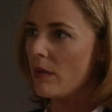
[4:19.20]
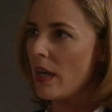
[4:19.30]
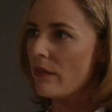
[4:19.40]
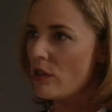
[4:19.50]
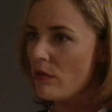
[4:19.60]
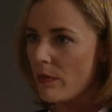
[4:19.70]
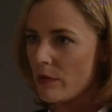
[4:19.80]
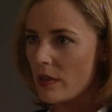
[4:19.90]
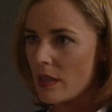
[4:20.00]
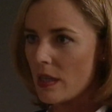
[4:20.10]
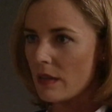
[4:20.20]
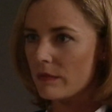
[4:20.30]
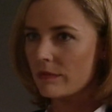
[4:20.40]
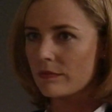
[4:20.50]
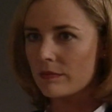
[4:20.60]
We have two options here.
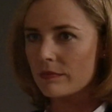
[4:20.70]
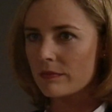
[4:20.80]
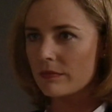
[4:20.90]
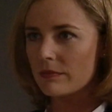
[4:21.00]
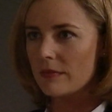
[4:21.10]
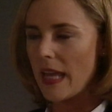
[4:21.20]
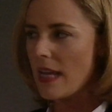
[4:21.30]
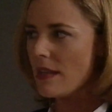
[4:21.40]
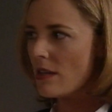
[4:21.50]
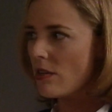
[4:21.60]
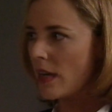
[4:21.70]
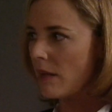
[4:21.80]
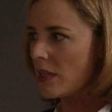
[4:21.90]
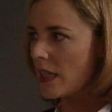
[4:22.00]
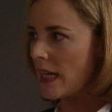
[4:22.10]
Either you
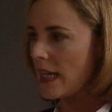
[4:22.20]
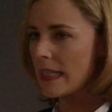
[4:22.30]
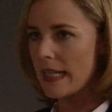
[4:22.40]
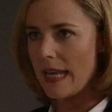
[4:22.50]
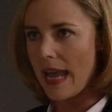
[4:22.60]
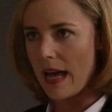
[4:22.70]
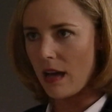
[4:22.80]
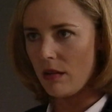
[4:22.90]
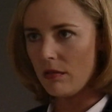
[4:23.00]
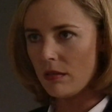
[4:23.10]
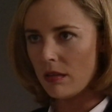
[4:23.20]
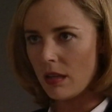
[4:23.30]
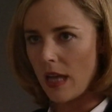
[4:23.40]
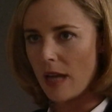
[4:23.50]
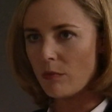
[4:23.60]
come to class now
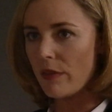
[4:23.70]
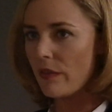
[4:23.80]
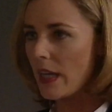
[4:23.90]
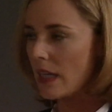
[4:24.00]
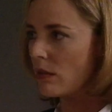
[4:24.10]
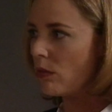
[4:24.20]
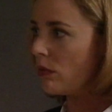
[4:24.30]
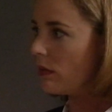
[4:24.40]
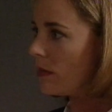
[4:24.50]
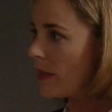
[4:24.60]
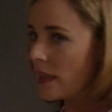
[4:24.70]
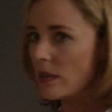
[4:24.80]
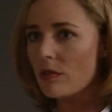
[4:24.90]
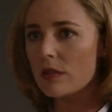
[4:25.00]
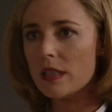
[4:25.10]
and we forget all
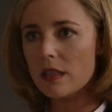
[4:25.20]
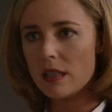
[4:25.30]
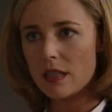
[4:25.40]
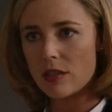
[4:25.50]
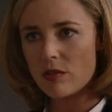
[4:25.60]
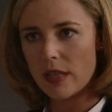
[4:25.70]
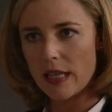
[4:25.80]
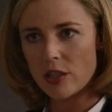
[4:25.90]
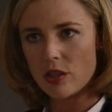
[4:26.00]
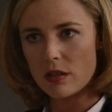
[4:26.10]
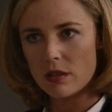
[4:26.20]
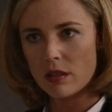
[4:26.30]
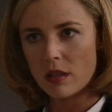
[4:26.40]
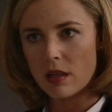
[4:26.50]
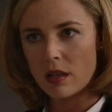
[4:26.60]
about your little industrial action,
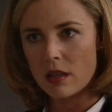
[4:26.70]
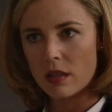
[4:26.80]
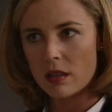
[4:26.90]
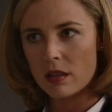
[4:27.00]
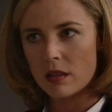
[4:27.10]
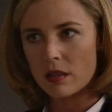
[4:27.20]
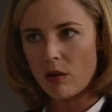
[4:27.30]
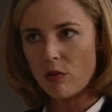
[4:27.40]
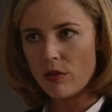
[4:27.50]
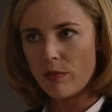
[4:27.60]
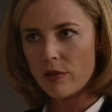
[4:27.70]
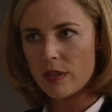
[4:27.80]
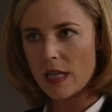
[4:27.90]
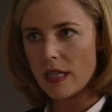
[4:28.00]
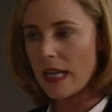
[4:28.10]
or you
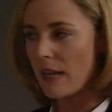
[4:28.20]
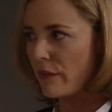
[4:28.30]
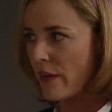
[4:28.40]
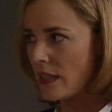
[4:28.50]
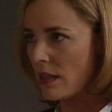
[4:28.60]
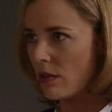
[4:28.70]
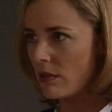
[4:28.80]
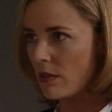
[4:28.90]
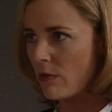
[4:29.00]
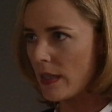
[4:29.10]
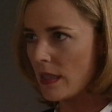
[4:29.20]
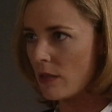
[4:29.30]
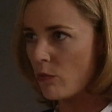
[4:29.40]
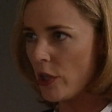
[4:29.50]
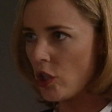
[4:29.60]
proceed and face the
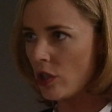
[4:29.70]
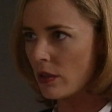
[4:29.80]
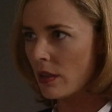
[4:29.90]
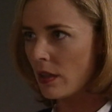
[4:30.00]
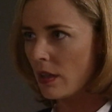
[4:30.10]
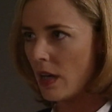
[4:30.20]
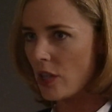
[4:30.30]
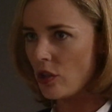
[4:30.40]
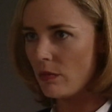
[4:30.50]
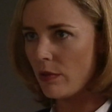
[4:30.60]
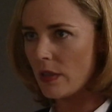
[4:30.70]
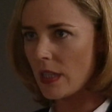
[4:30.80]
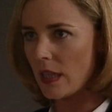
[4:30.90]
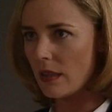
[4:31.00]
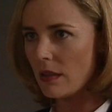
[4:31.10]
consequences, which, I should
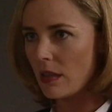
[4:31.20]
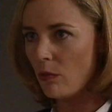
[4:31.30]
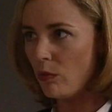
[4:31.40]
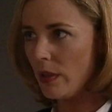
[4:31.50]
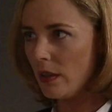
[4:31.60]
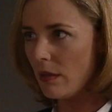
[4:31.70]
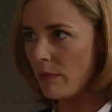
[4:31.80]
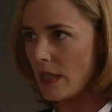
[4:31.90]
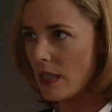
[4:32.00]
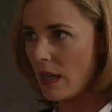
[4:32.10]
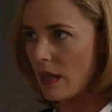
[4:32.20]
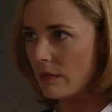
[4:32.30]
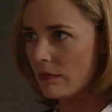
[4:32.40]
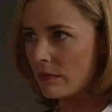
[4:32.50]
point out, will be dire.